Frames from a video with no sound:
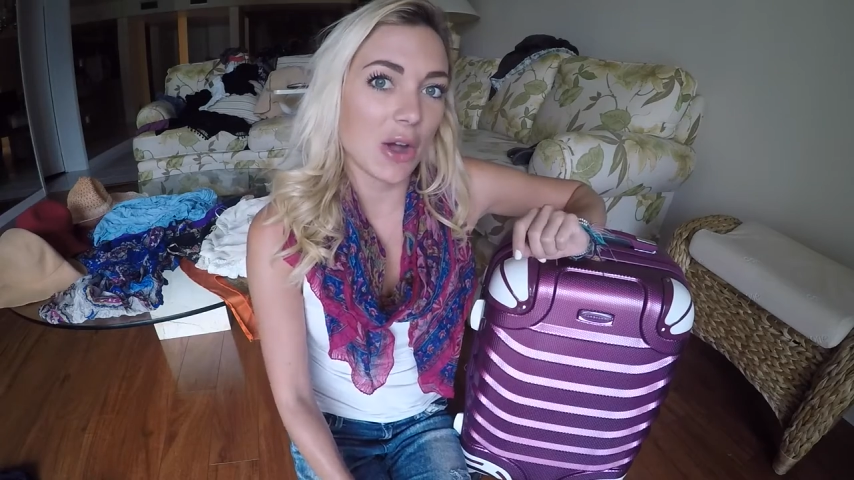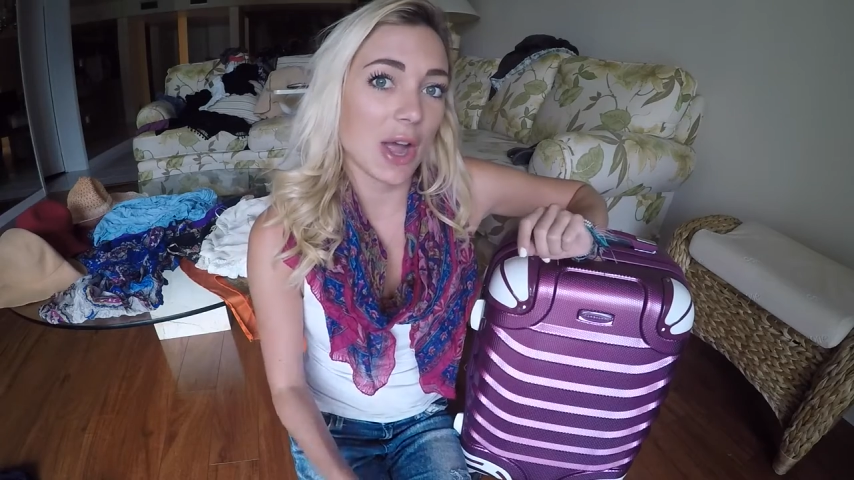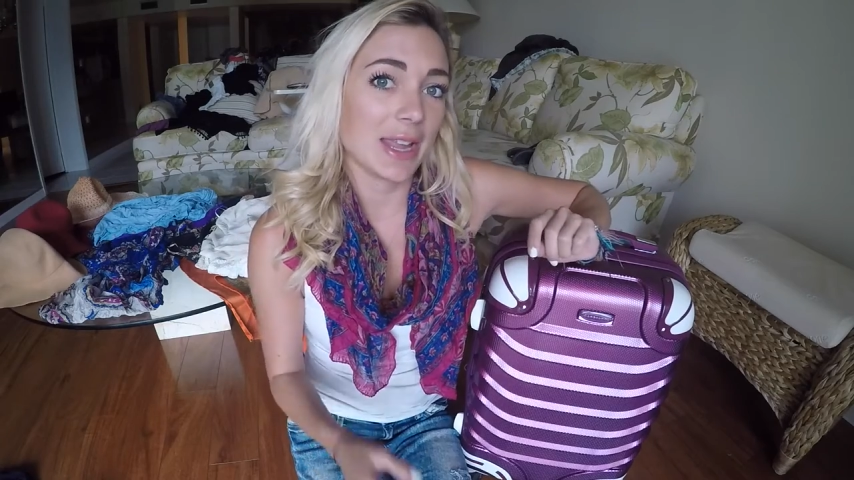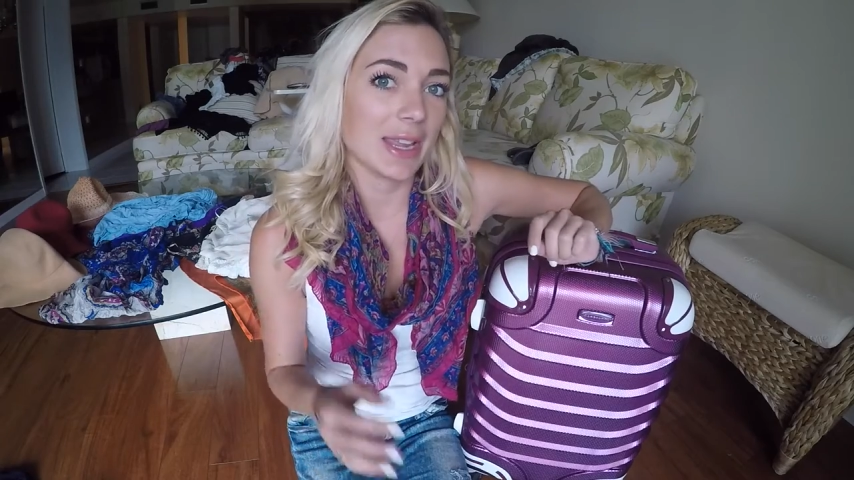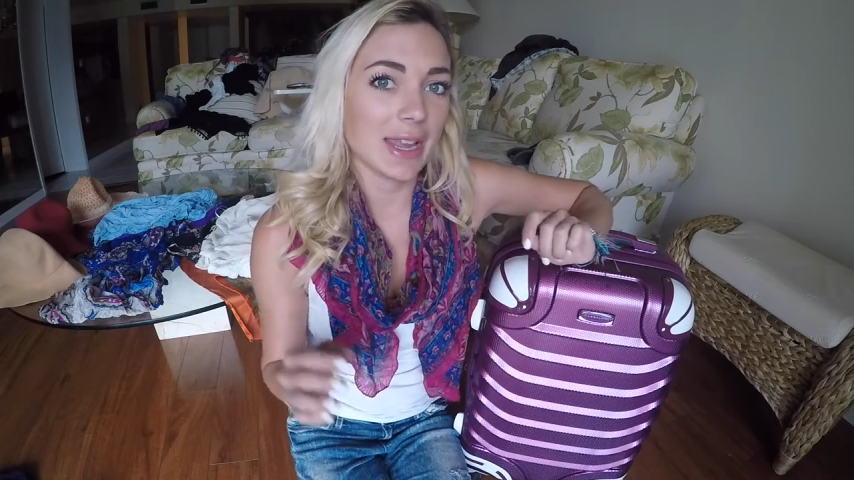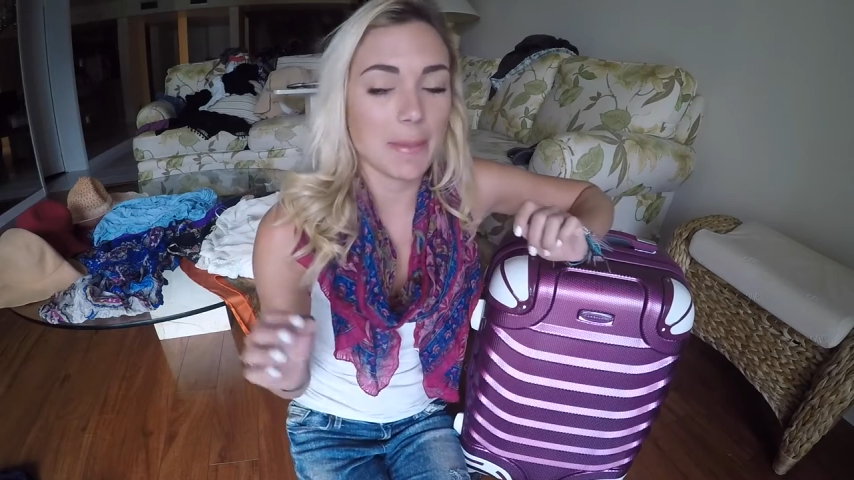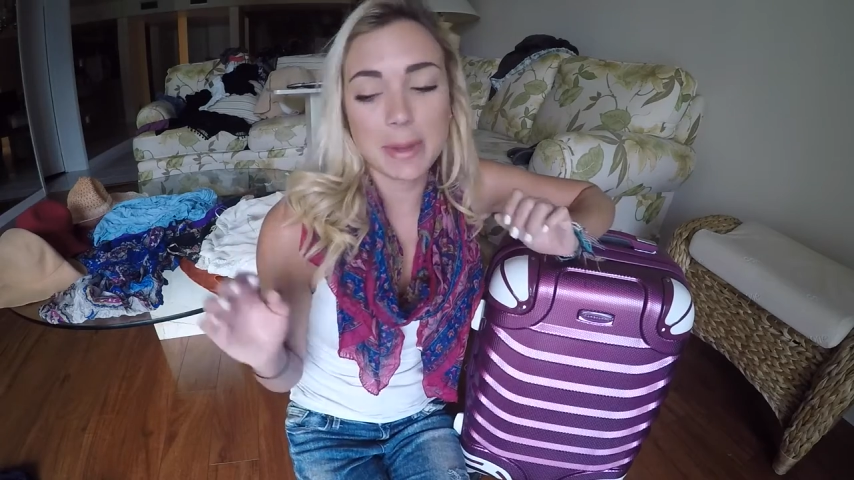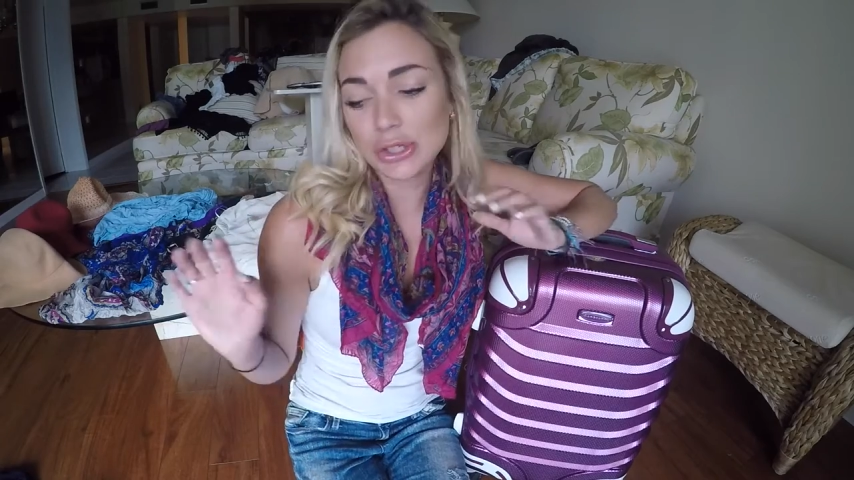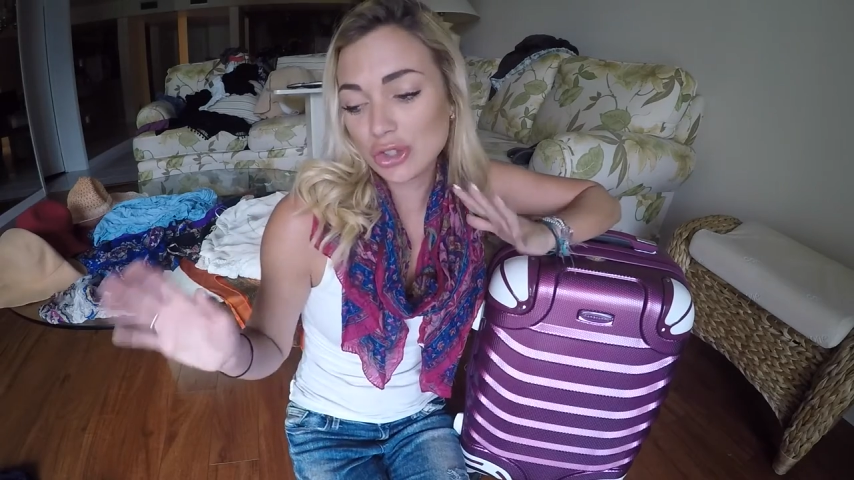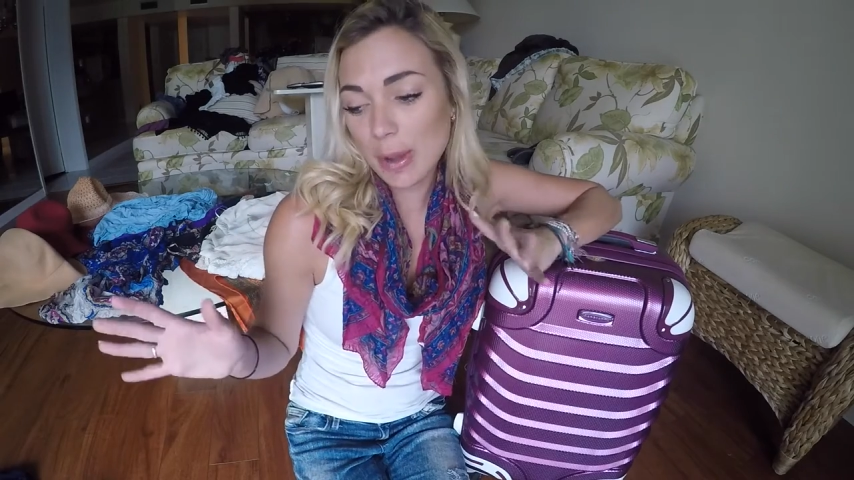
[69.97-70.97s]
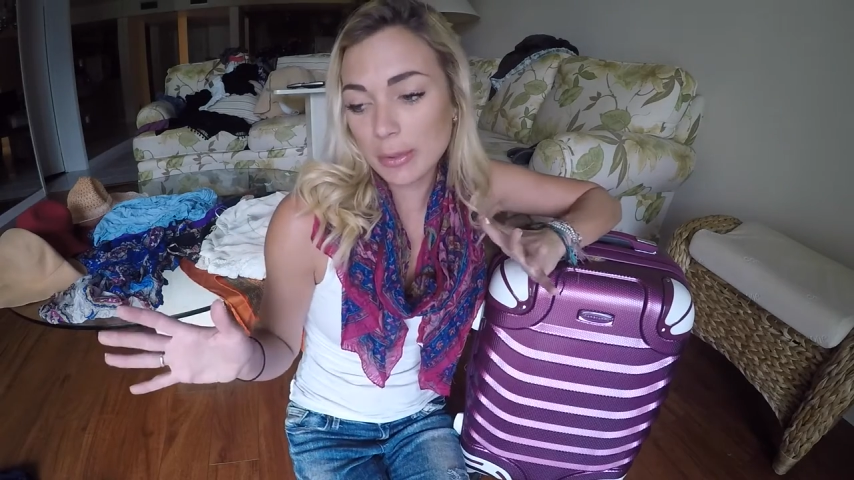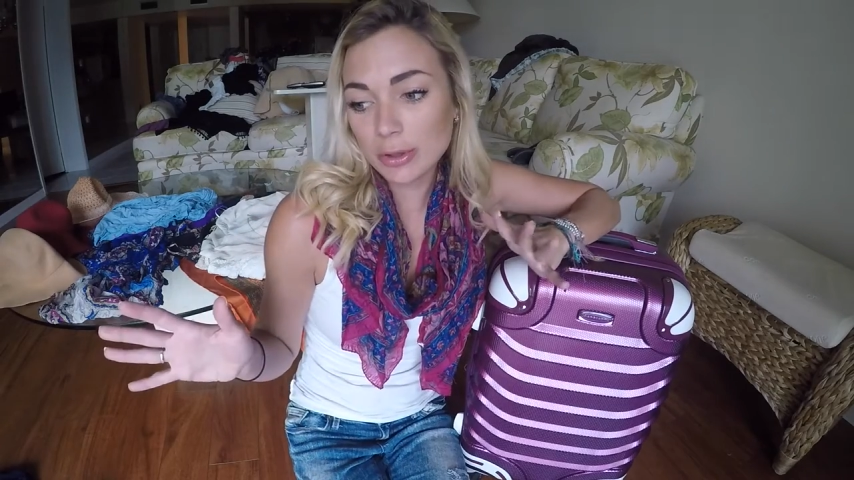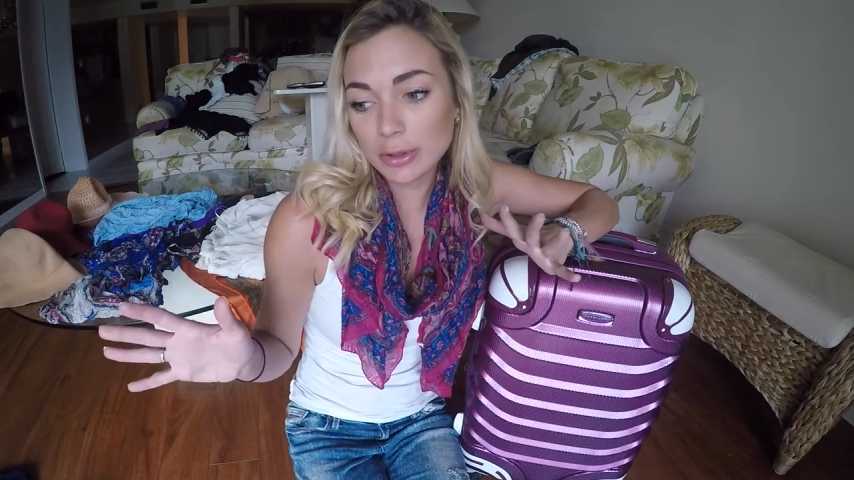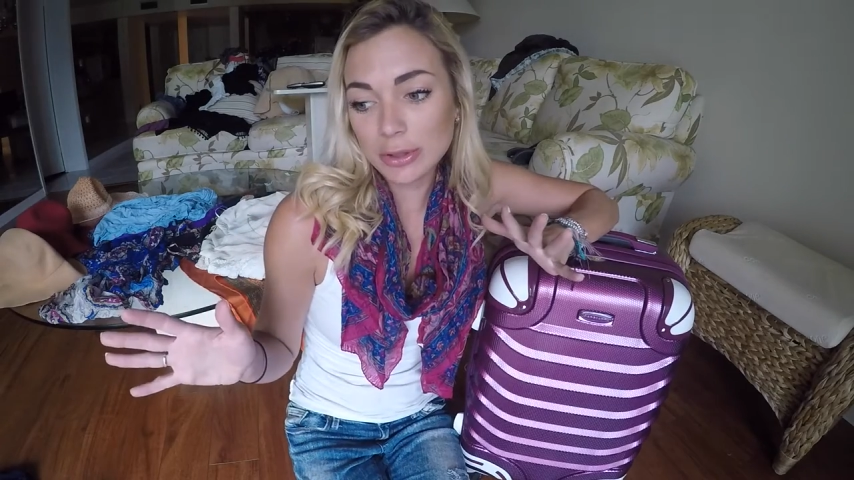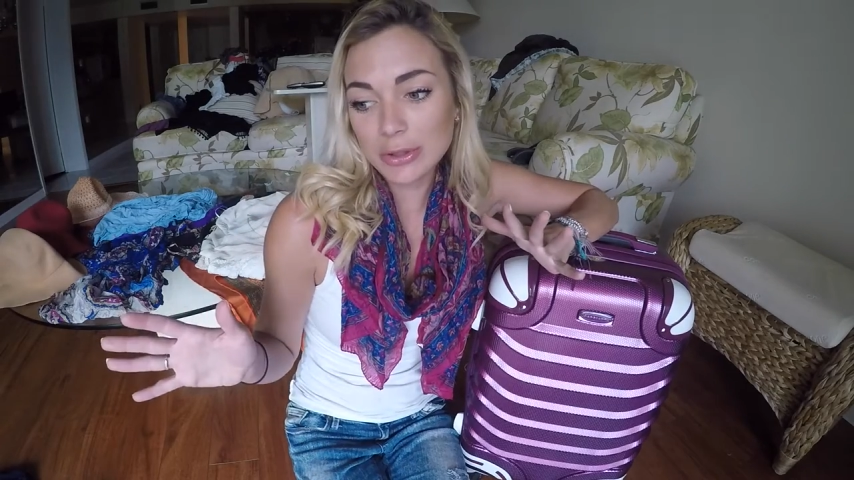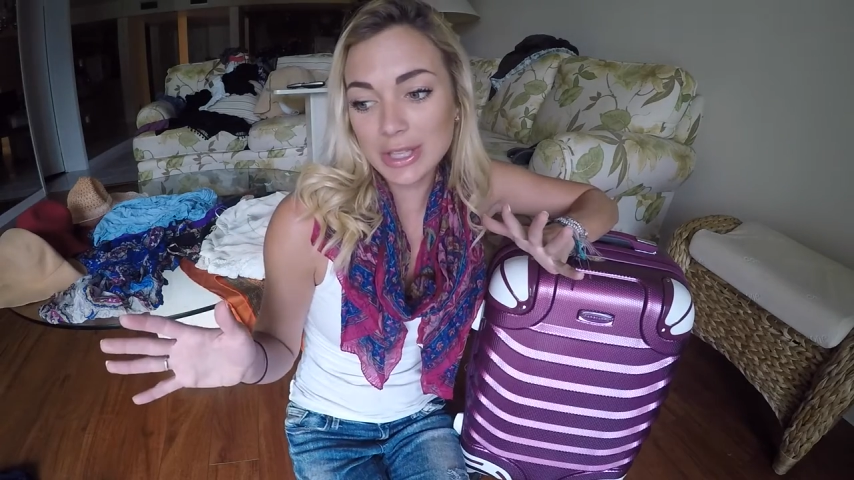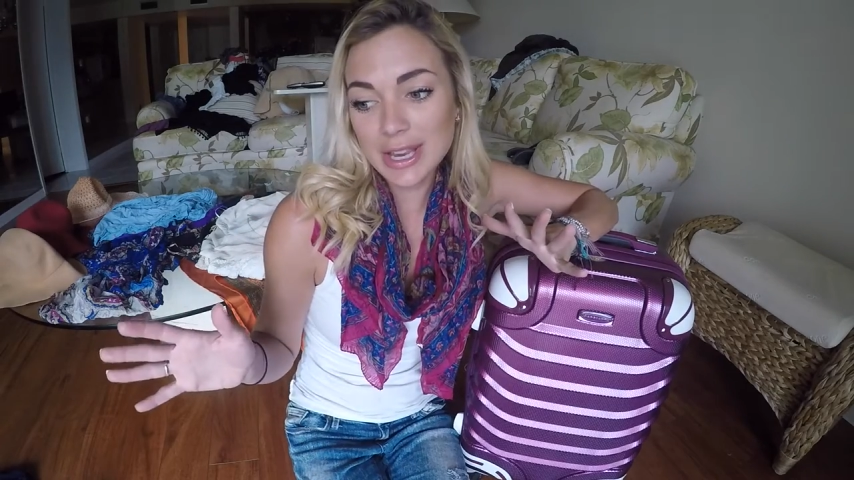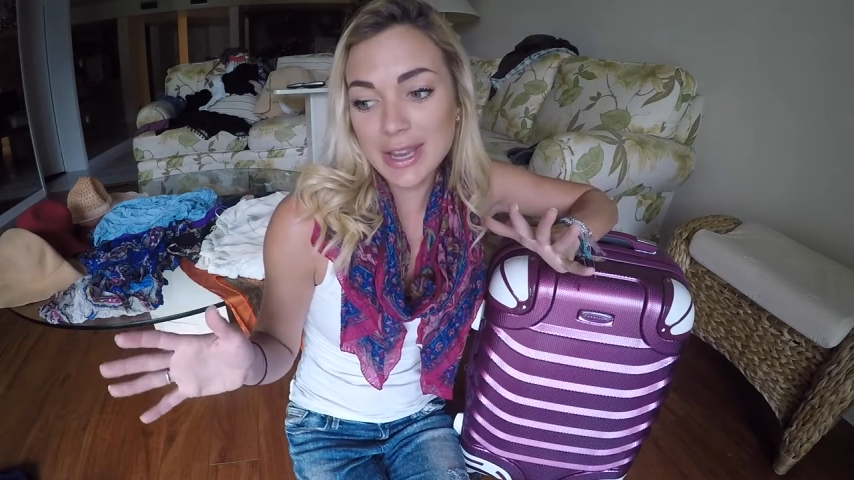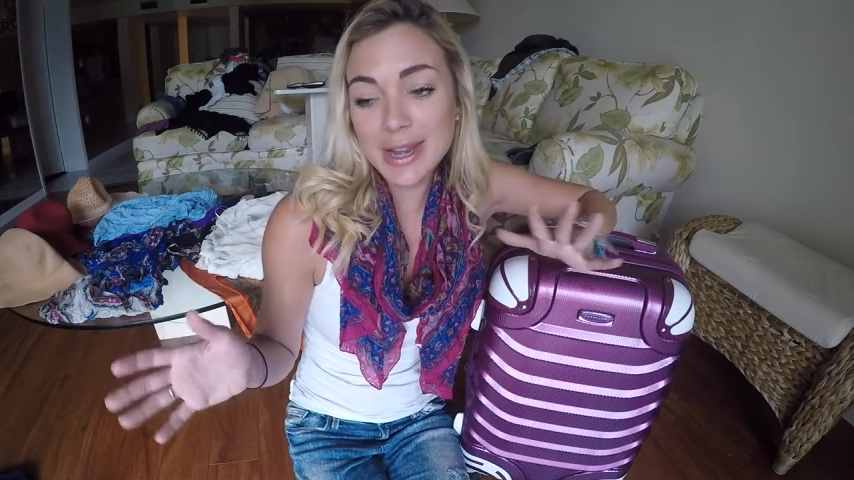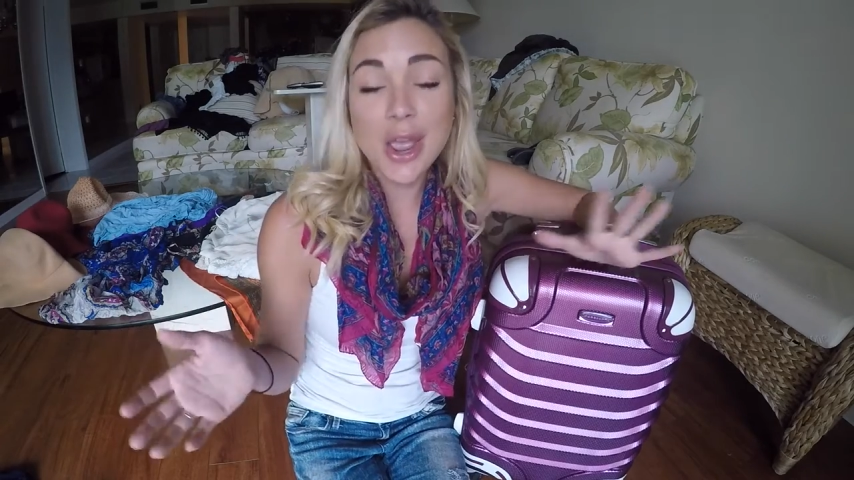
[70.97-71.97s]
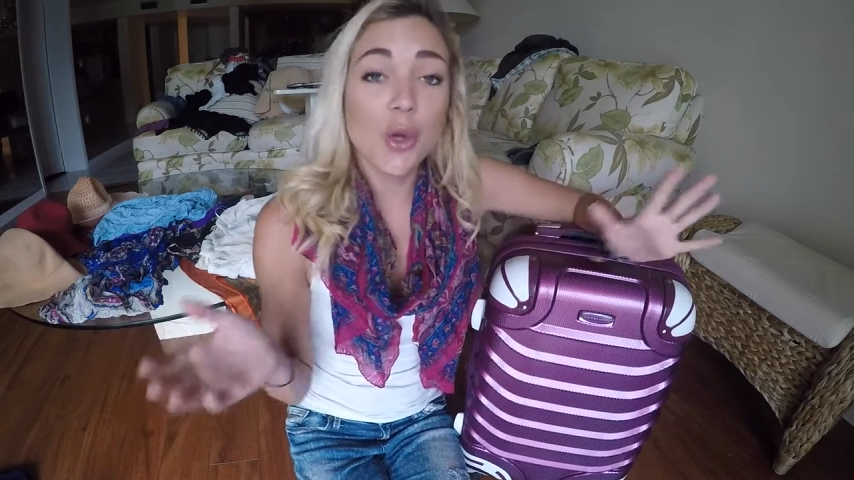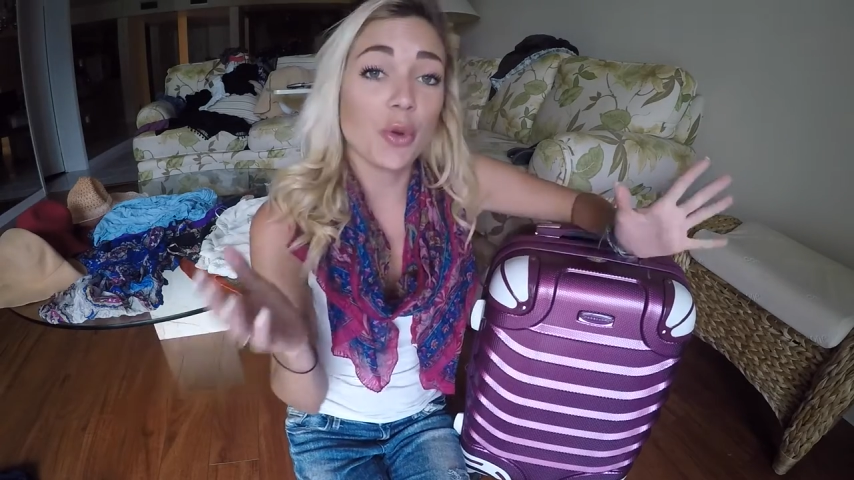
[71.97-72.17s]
I can get my tropical clothing in